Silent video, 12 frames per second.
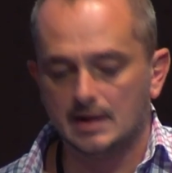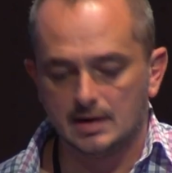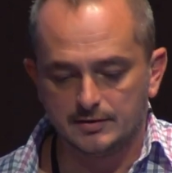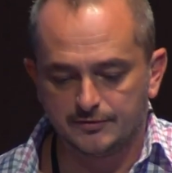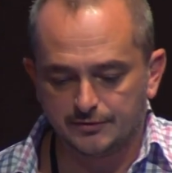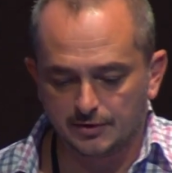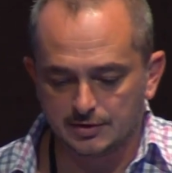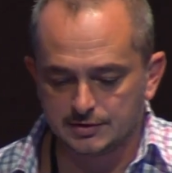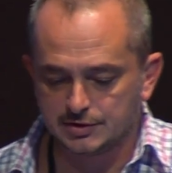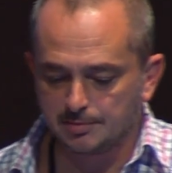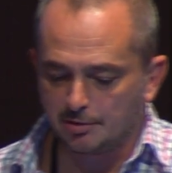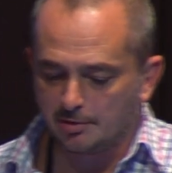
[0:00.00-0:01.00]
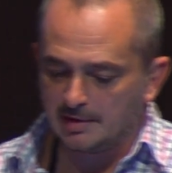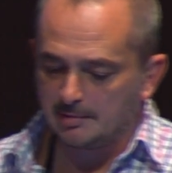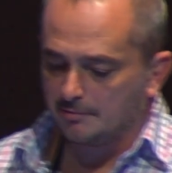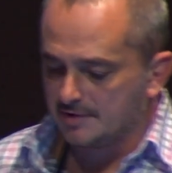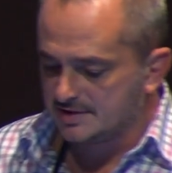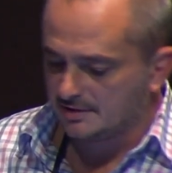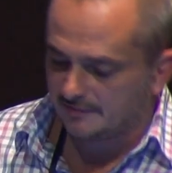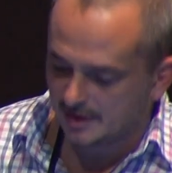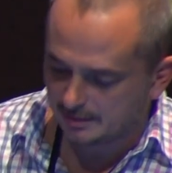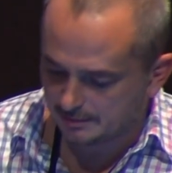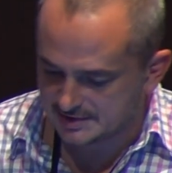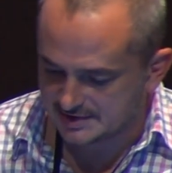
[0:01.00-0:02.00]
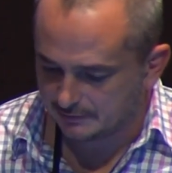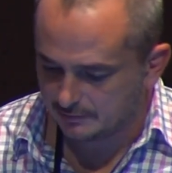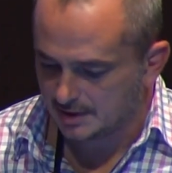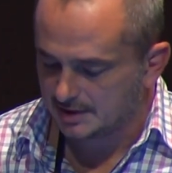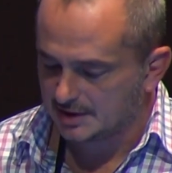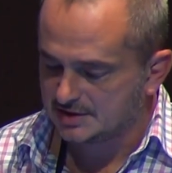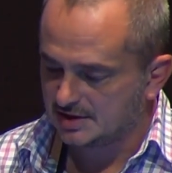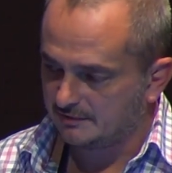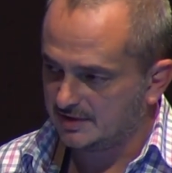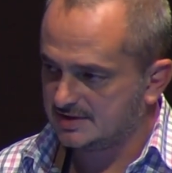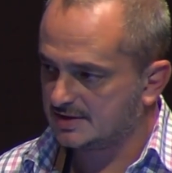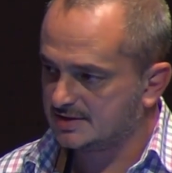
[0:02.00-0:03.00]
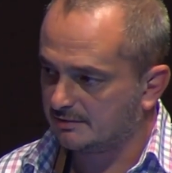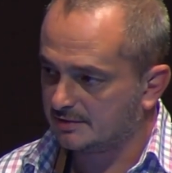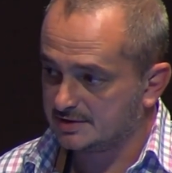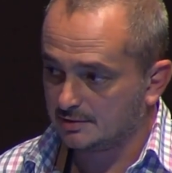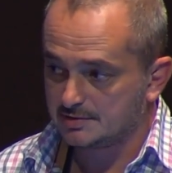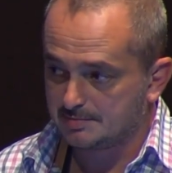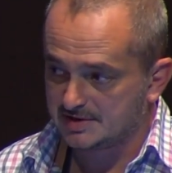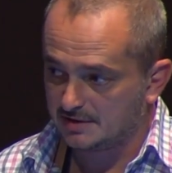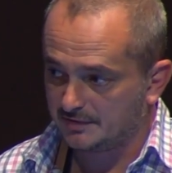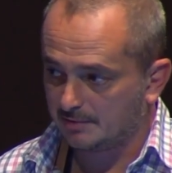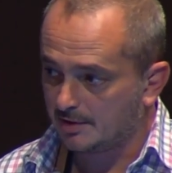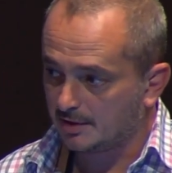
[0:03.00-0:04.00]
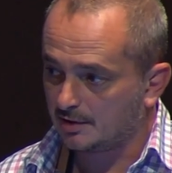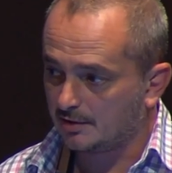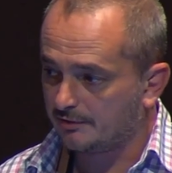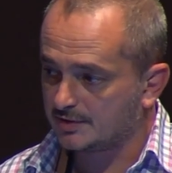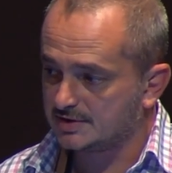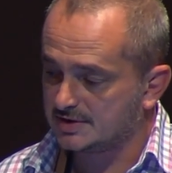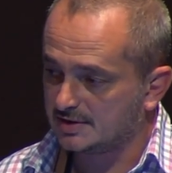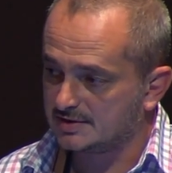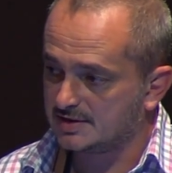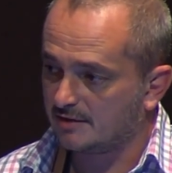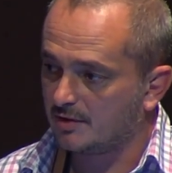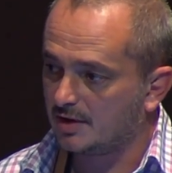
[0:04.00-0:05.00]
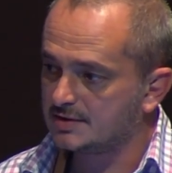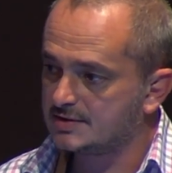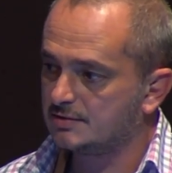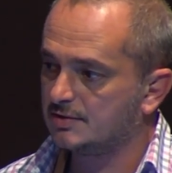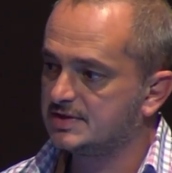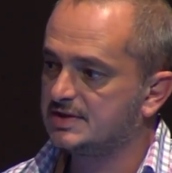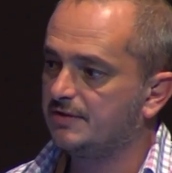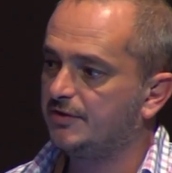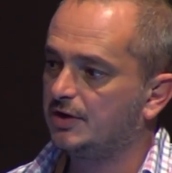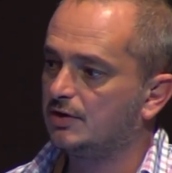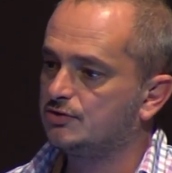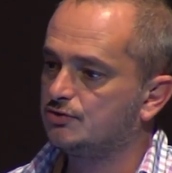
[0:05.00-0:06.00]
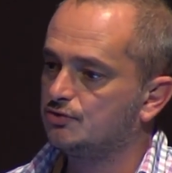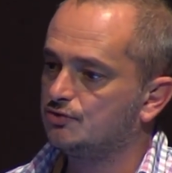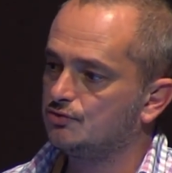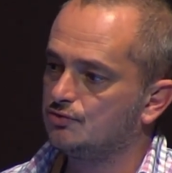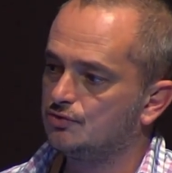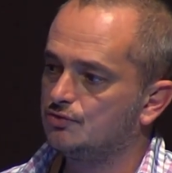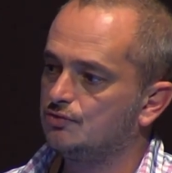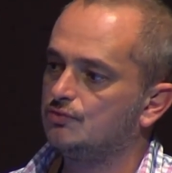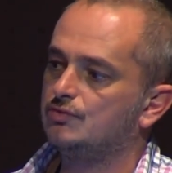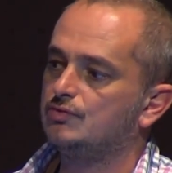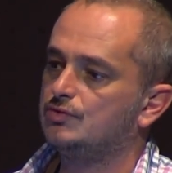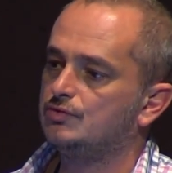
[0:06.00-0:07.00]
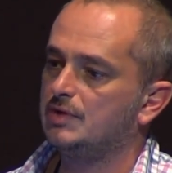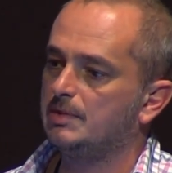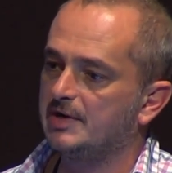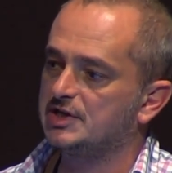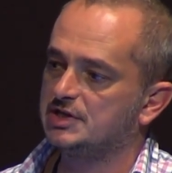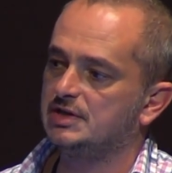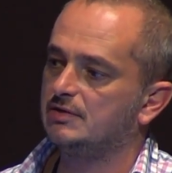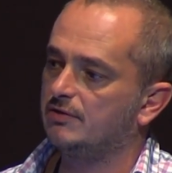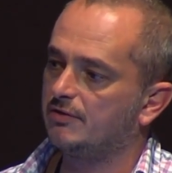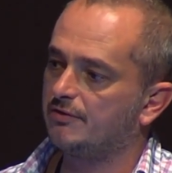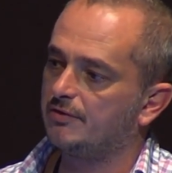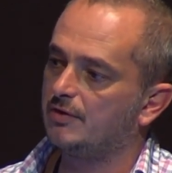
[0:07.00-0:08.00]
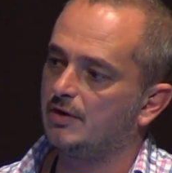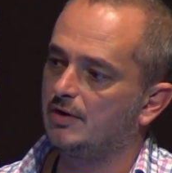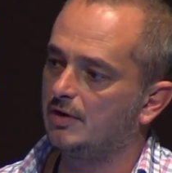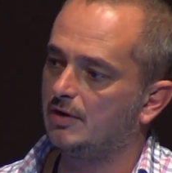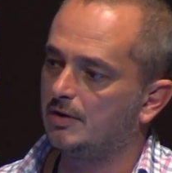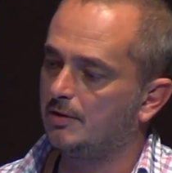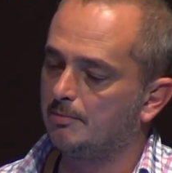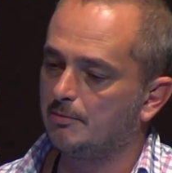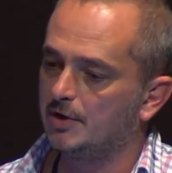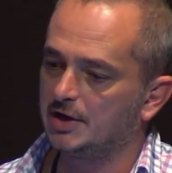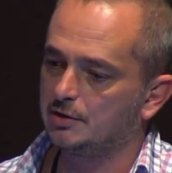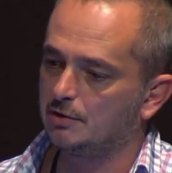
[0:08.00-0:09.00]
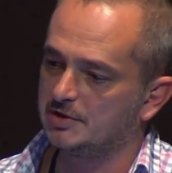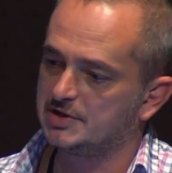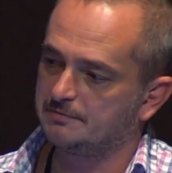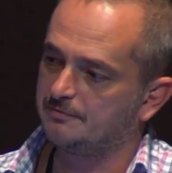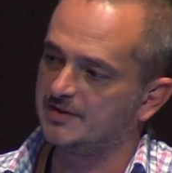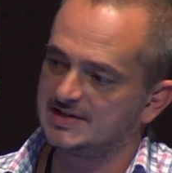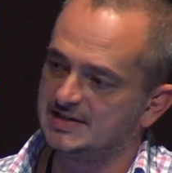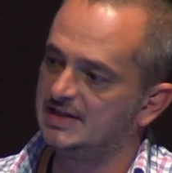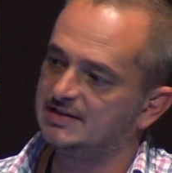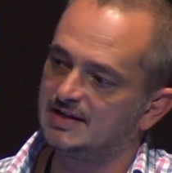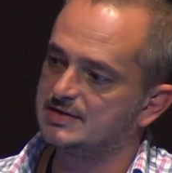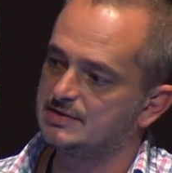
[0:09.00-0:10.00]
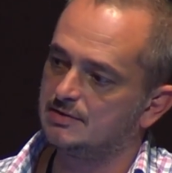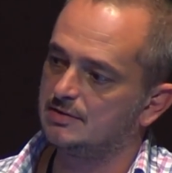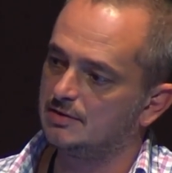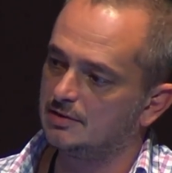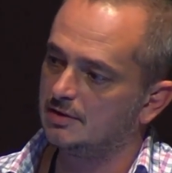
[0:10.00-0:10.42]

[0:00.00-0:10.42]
The problem with the viral reservoir in HIV is that there is no specific marker for this reservoir. So it's difficult to imagine a molecule which facilitates the